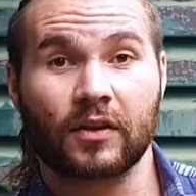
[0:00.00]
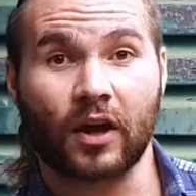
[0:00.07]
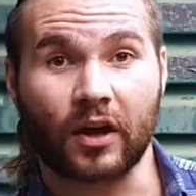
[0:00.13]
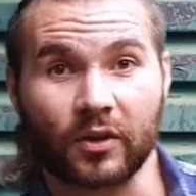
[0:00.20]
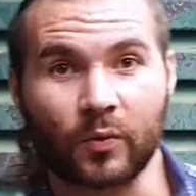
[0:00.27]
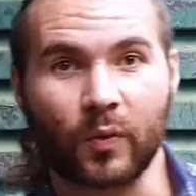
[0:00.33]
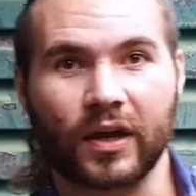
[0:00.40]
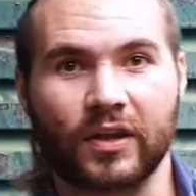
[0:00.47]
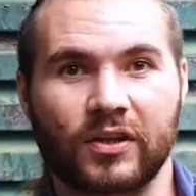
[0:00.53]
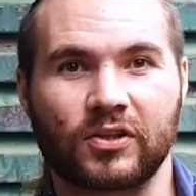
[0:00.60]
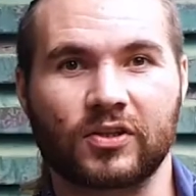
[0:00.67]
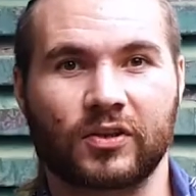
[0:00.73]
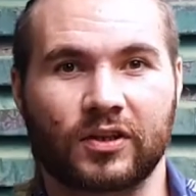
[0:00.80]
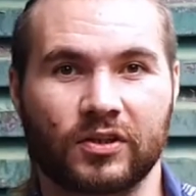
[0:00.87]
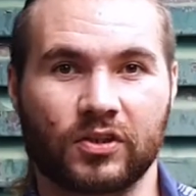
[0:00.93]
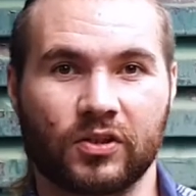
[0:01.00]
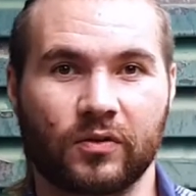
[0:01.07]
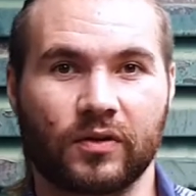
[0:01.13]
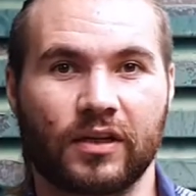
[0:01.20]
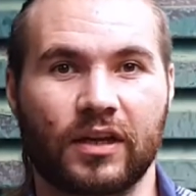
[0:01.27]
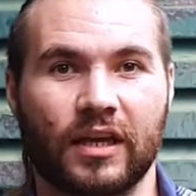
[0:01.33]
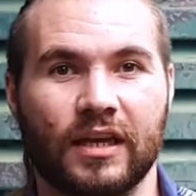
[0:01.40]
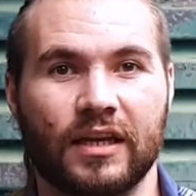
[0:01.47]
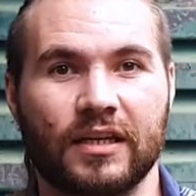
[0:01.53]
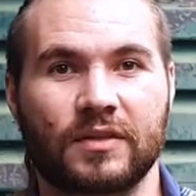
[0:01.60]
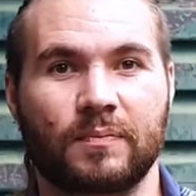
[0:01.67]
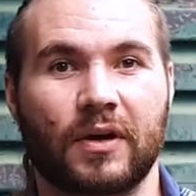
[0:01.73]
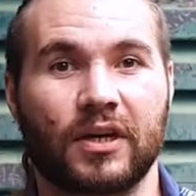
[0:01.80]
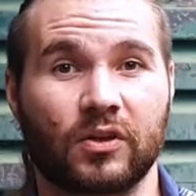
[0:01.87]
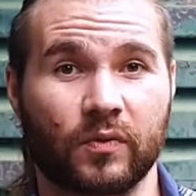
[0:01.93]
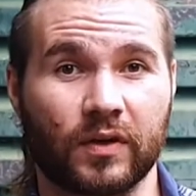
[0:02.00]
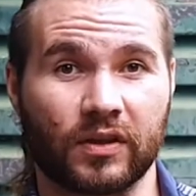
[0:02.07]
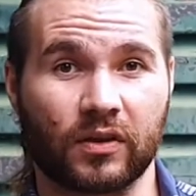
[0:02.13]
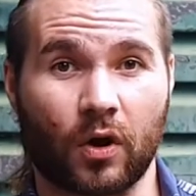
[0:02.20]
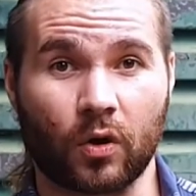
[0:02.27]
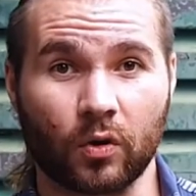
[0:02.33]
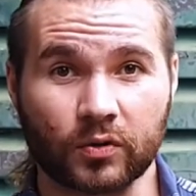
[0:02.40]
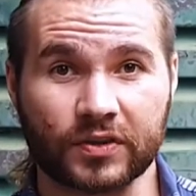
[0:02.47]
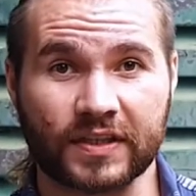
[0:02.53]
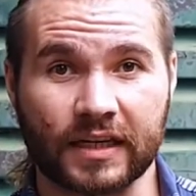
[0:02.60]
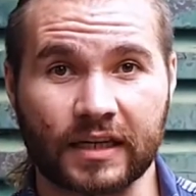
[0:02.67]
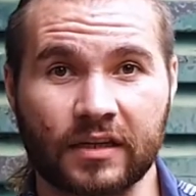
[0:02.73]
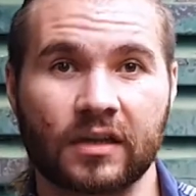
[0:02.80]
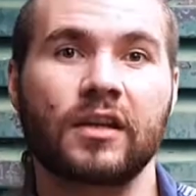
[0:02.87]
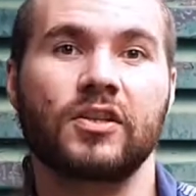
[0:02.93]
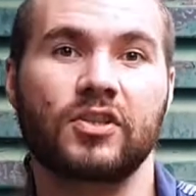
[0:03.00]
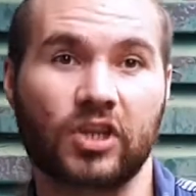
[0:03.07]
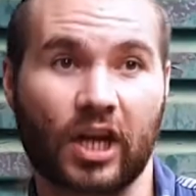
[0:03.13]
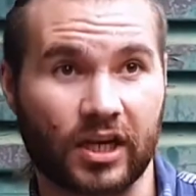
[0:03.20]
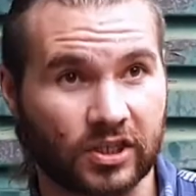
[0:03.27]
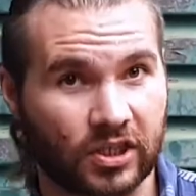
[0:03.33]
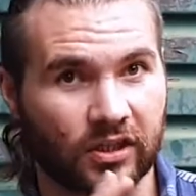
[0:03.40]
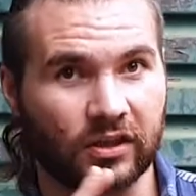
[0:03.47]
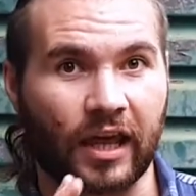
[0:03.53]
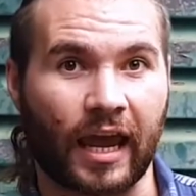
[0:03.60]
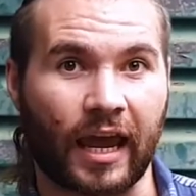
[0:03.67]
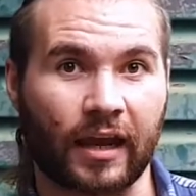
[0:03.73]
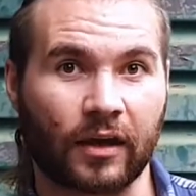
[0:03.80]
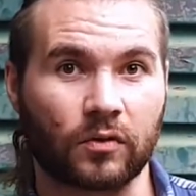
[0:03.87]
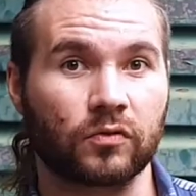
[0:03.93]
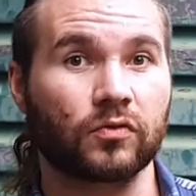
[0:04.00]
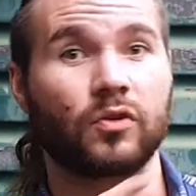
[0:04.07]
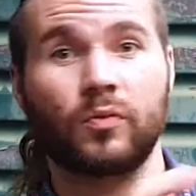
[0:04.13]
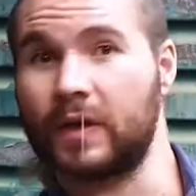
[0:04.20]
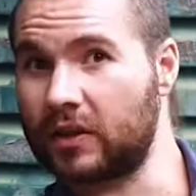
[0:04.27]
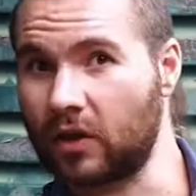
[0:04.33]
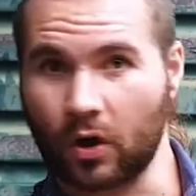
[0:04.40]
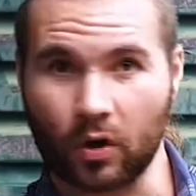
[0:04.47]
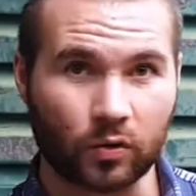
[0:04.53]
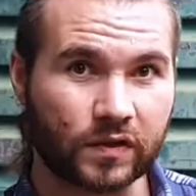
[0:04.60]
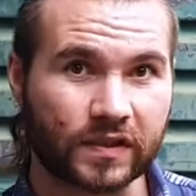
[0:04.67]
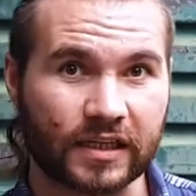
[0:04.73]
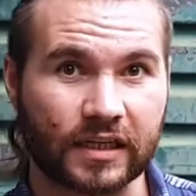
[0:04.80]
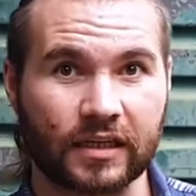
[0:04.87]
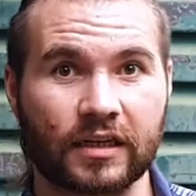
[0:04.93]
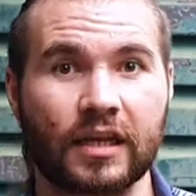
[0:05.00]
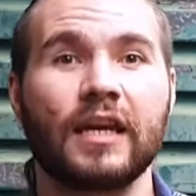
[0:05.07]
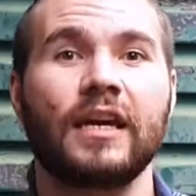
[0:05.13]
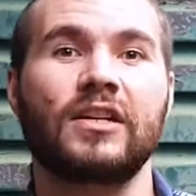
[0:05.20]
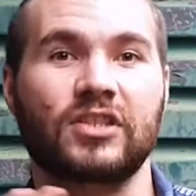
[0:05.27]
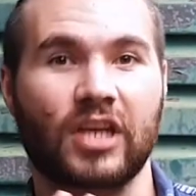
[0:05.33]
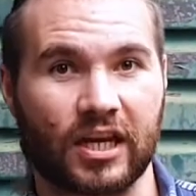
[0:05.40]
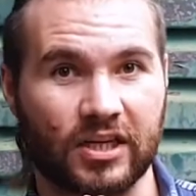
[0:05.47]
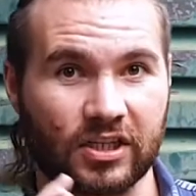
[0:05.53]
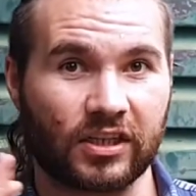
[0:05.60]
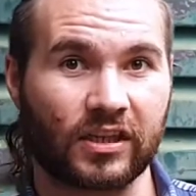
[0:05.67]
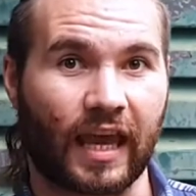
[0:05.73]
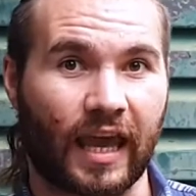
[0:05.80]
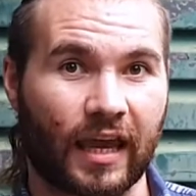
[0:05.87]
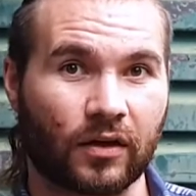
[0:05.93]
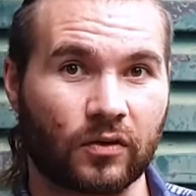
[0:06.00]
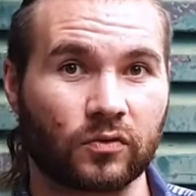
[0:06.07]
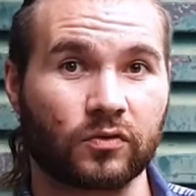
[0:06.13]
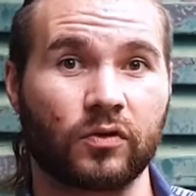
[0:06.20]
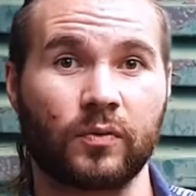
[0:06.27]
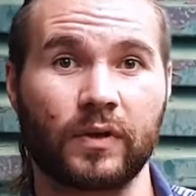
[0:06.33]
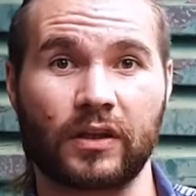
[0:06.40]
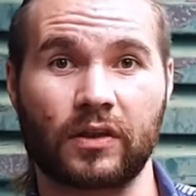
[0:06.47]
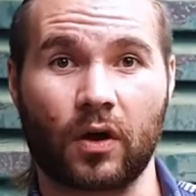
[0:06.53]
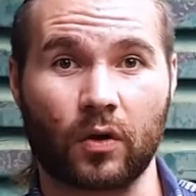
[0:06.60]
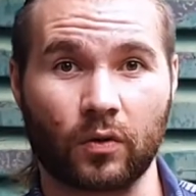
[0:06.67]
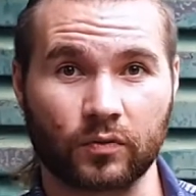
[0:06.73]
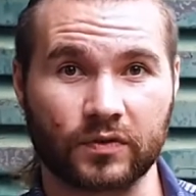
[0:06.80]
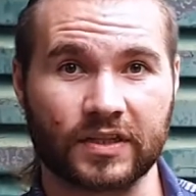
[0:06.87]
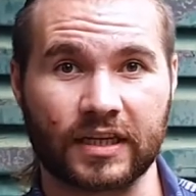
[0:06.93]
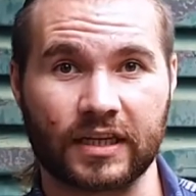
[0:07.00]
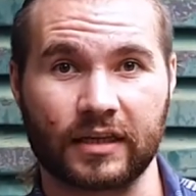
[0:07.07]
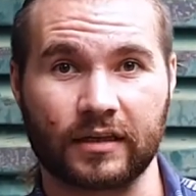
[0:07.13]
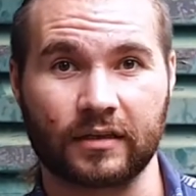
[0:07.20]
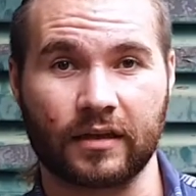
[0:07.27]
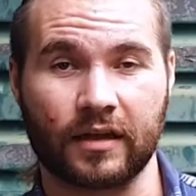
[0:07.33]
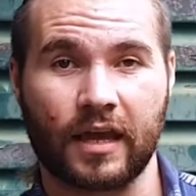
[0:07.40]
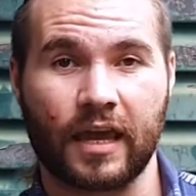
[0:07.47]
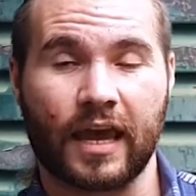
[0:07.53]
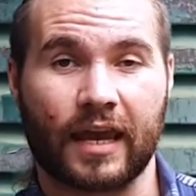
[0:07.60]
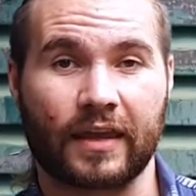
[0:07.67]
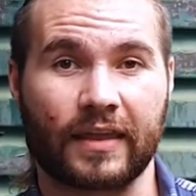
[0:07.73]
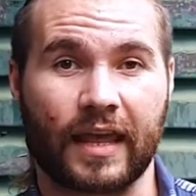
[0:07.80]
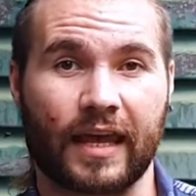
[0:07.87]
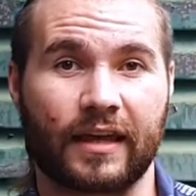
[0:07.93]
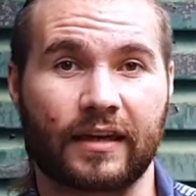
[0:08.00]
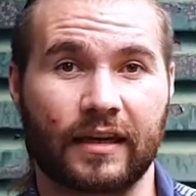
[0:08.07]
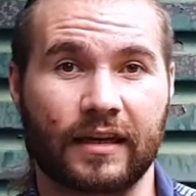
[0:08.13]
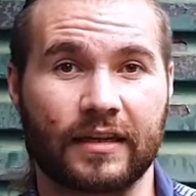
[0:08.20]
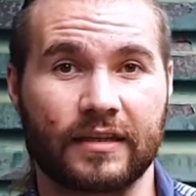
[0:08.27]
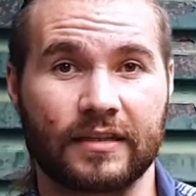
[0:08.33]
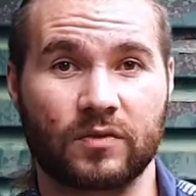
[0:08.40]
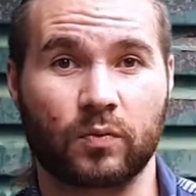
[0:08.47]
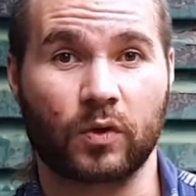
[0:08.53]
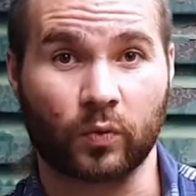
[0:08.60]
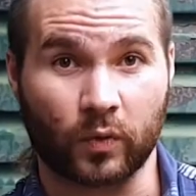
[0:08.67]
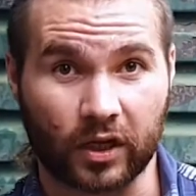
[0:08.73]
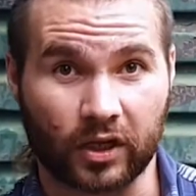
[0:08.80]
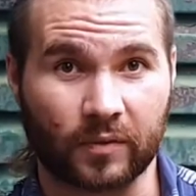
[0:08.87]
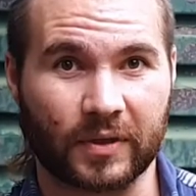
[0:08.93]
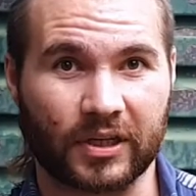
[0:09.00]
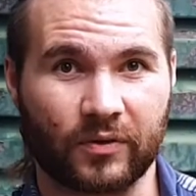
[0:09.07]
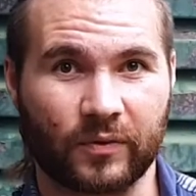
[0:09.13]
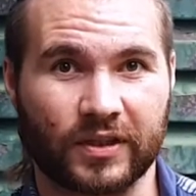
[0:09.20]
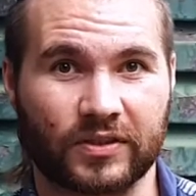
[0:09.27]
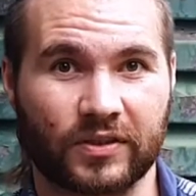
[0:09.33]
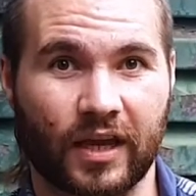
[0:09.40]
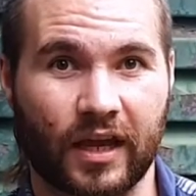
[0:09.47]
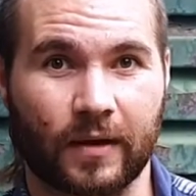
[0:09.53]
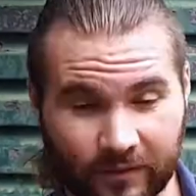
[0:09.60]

The other way that you can shoot it is by doing the whole scene, changing the angle, doing the whole scene, changing the angle, doing the whole scene. And that is what we're going to be doing today.